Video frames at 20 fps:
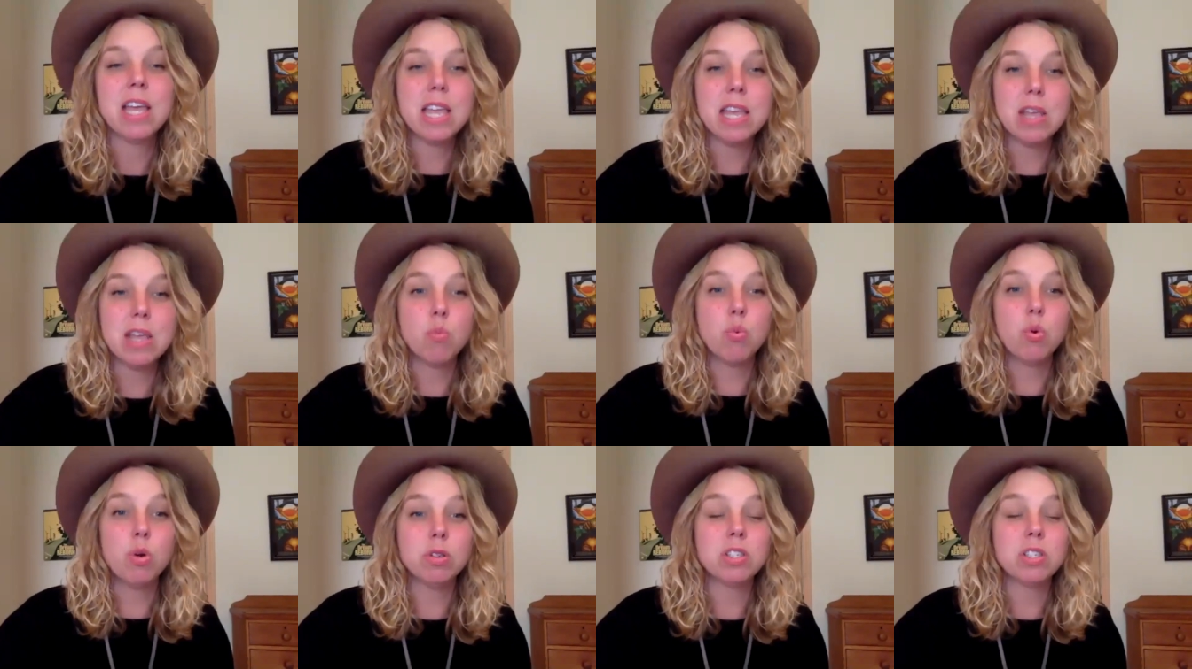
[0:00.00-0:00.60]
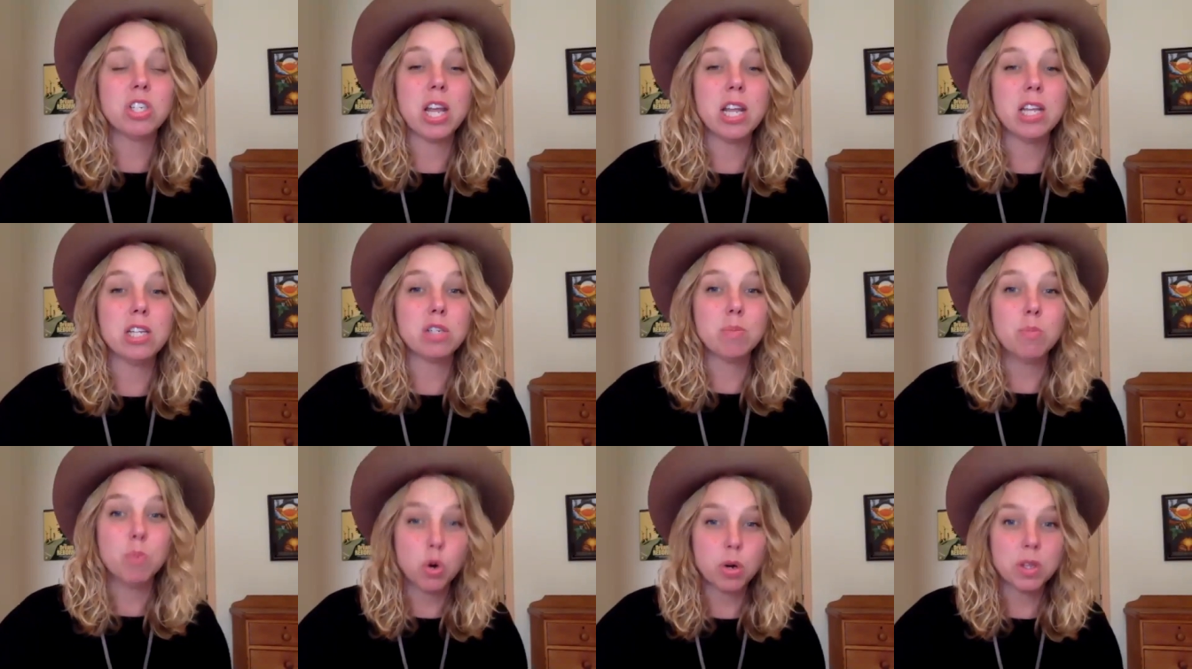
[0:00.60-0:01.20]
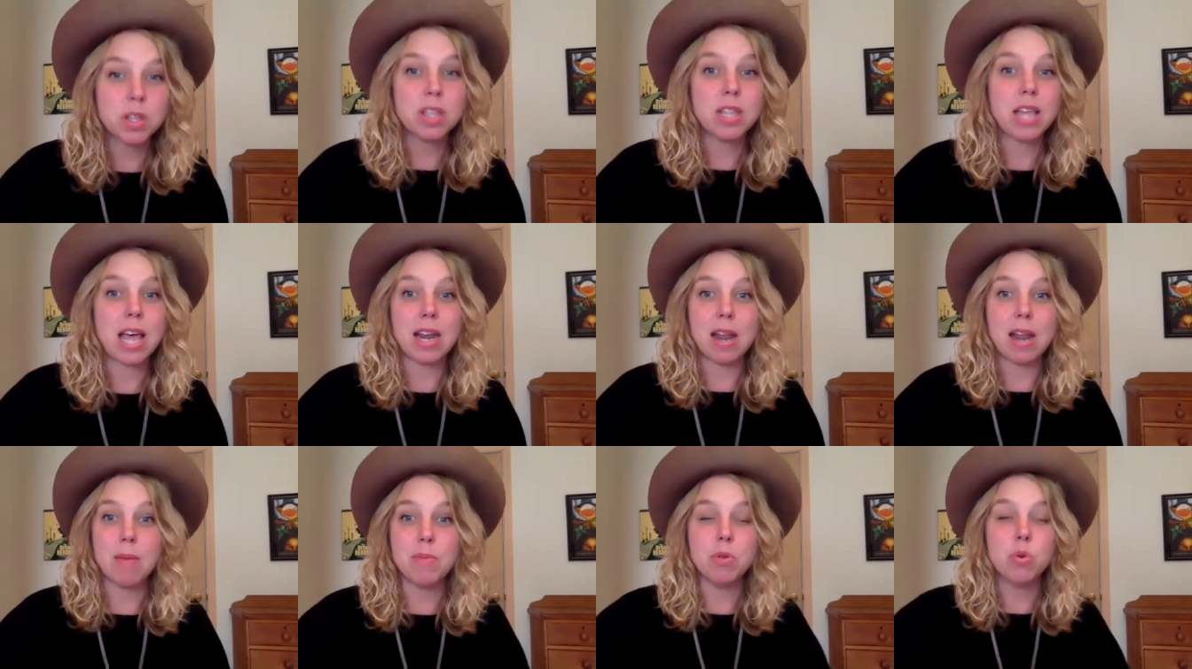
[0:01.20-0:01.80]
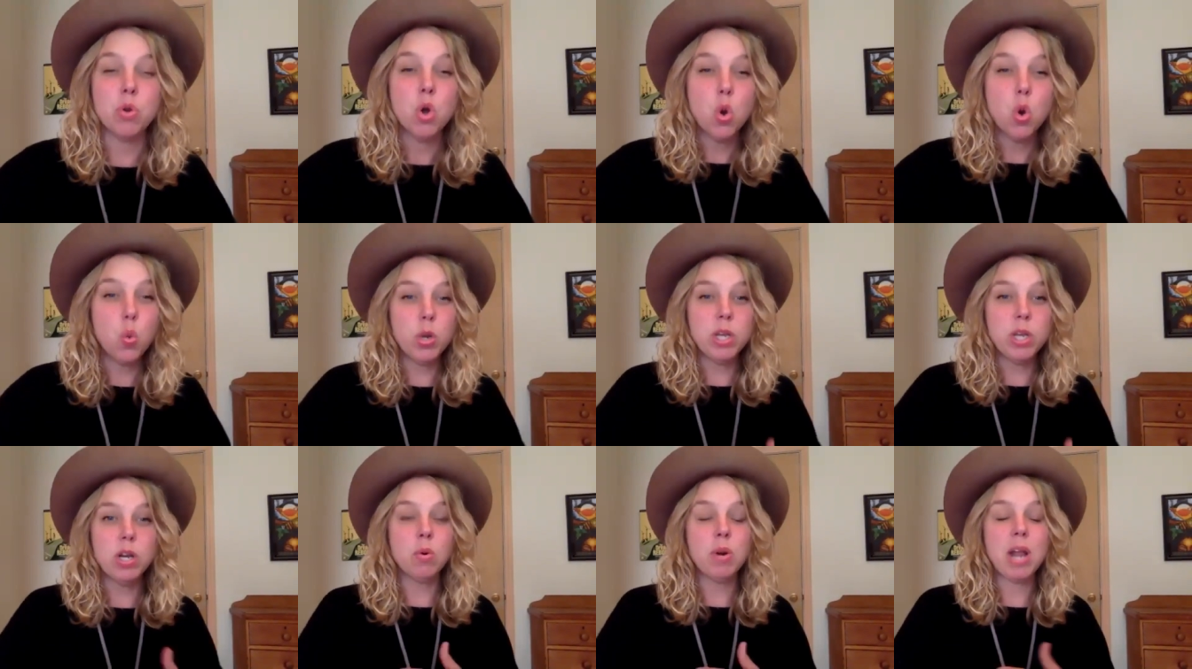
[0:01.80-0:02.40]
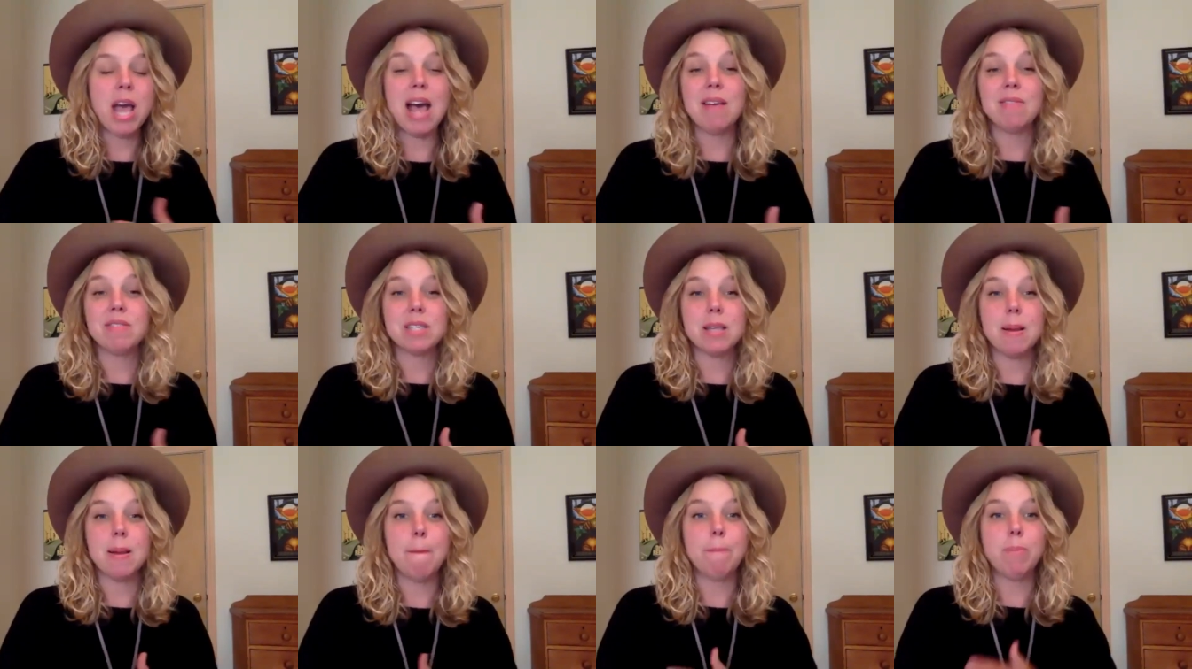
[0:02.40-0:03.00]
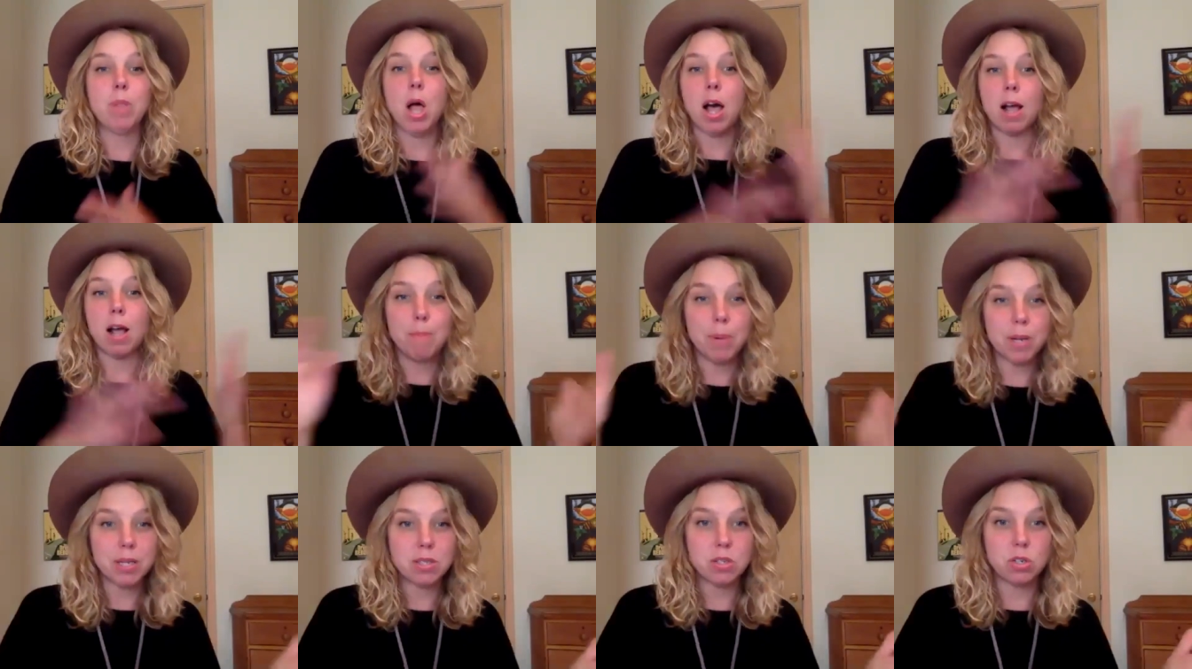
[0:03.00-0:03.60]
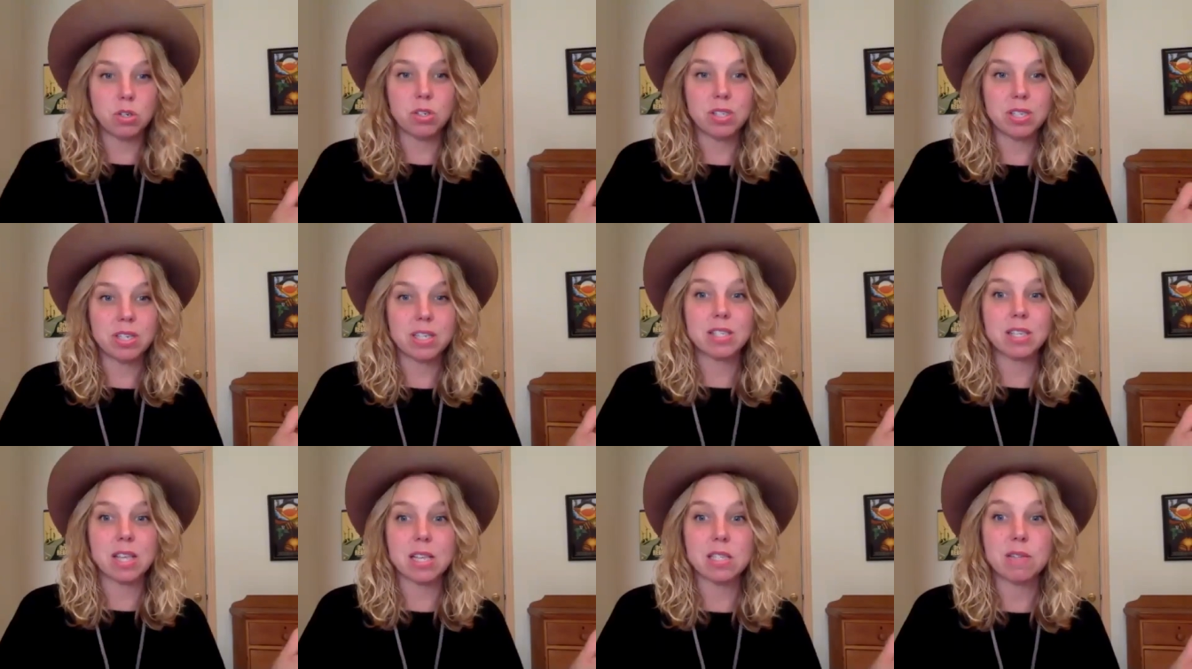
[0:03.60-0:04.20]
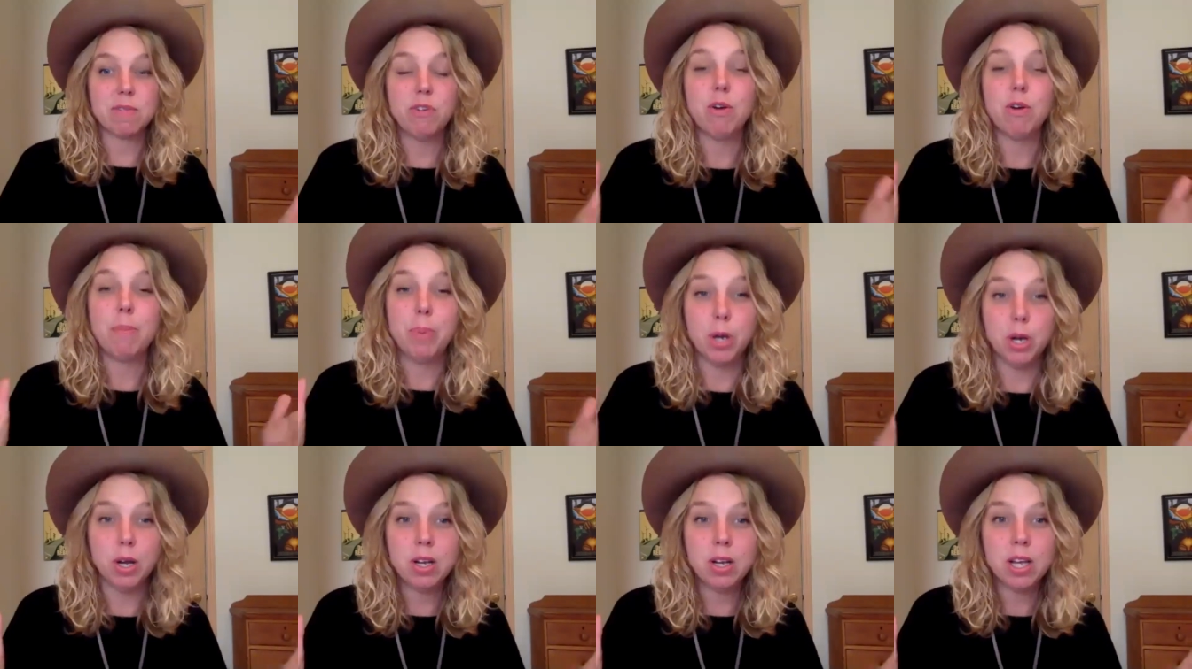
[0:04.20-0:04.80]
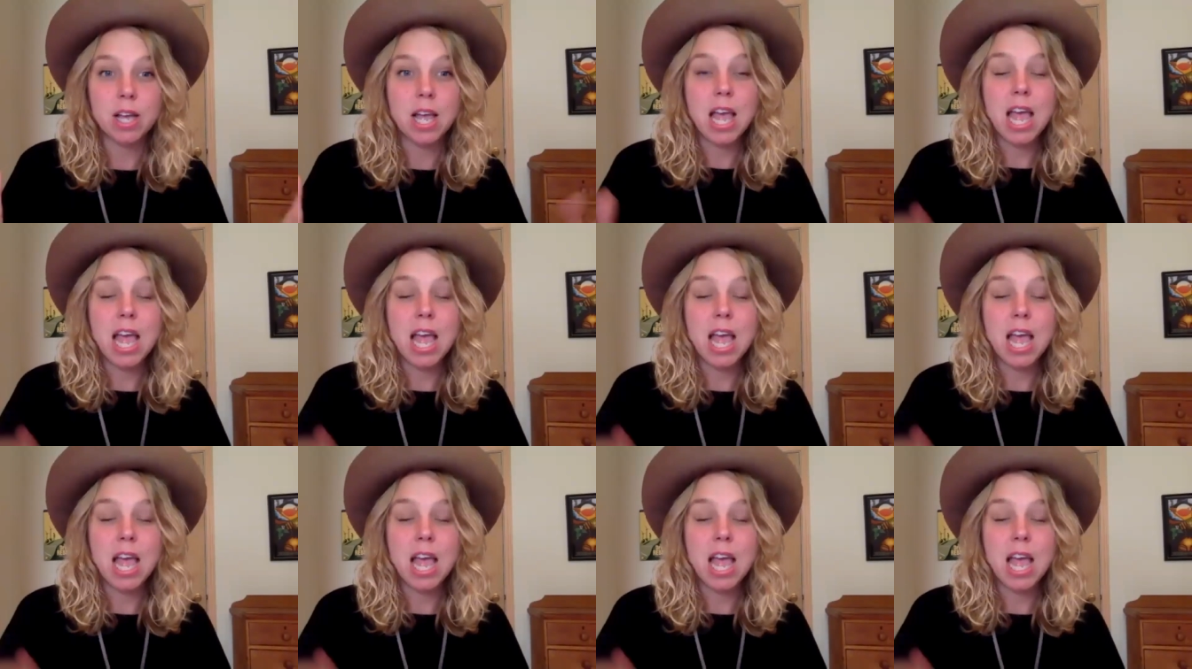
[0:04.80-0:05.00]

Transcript: It will change more than that. I mean, we don't have some blockbuster successful book,